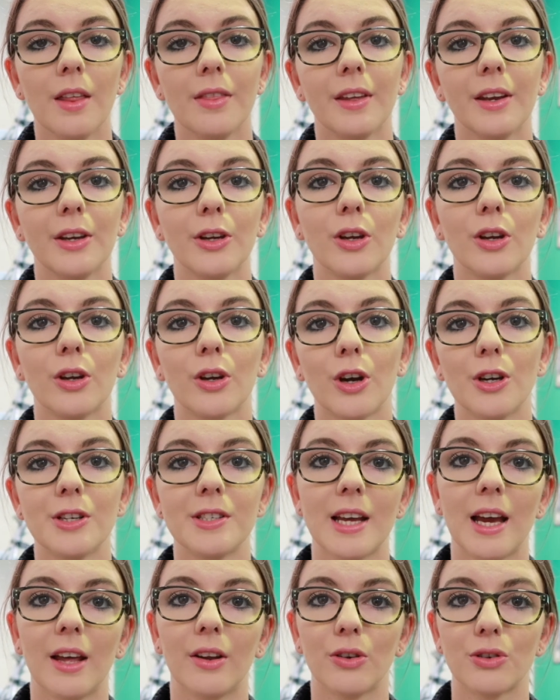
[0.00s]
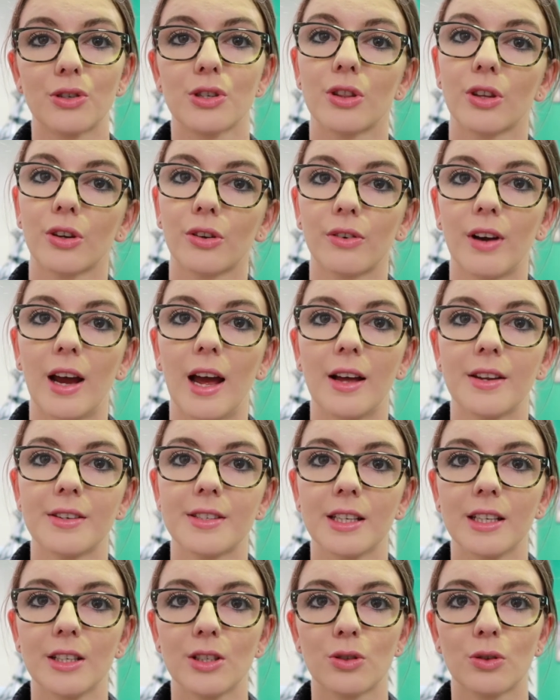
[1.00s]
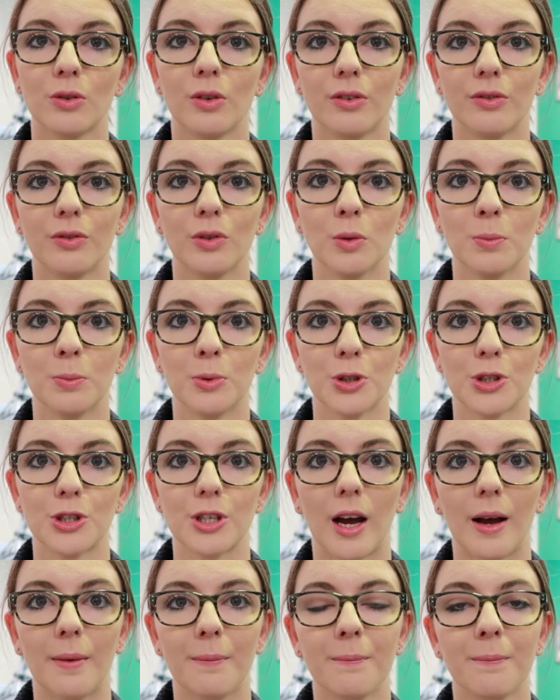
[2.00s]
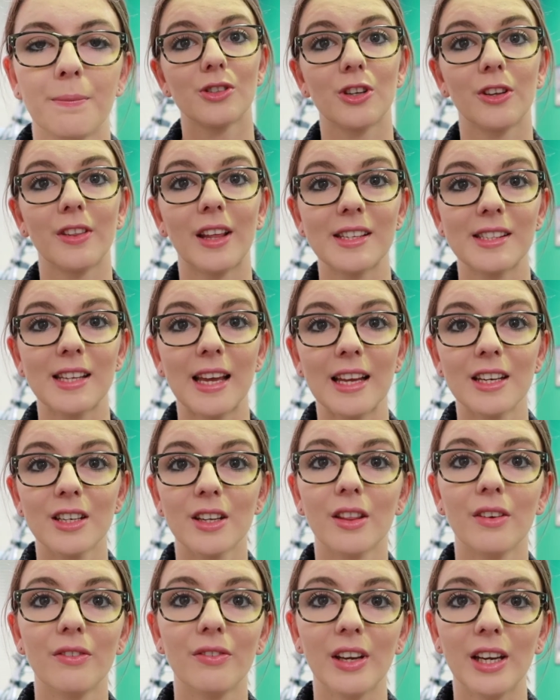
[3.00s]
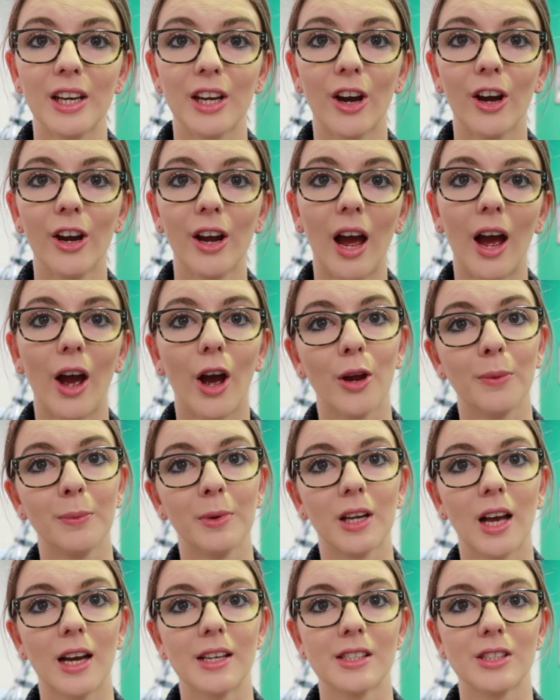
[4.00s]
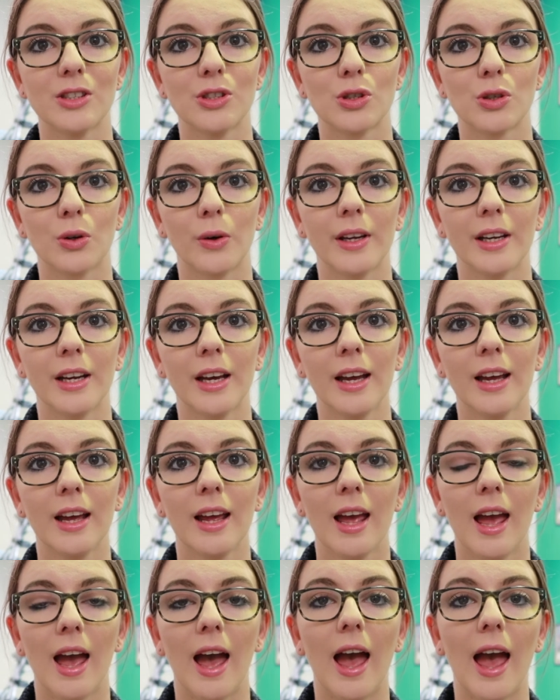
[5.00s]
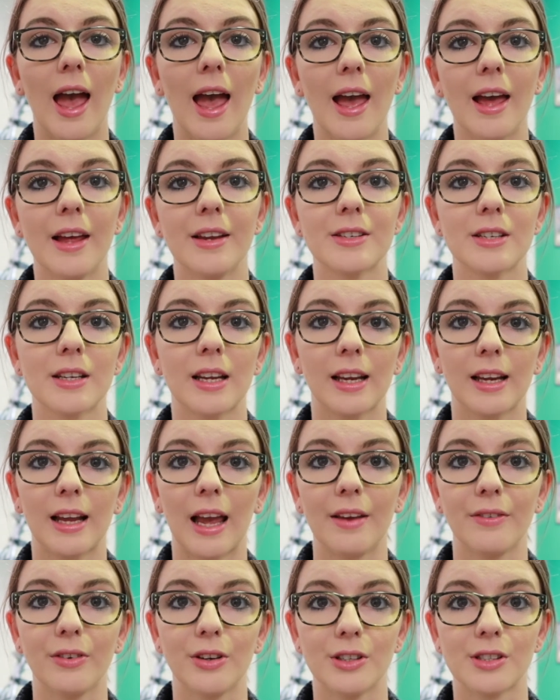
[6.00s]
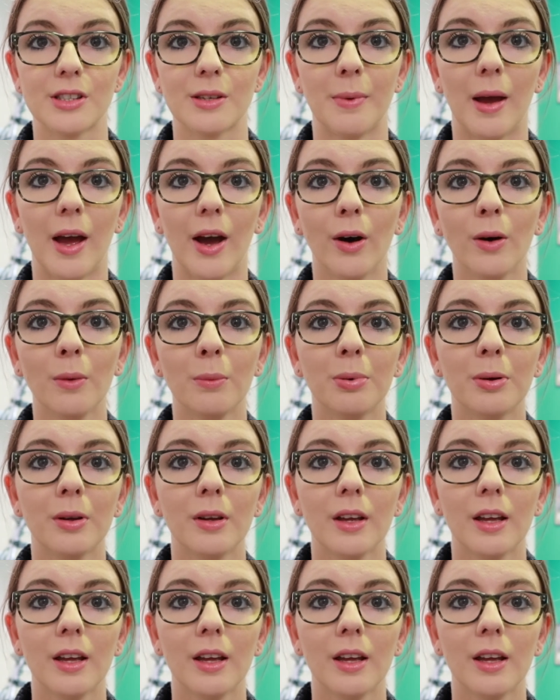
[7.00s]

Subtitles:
Then you can go down onto the ground into a full push-up. So that's the end of the video. I hope you guys enjoyed it and it gave you some help.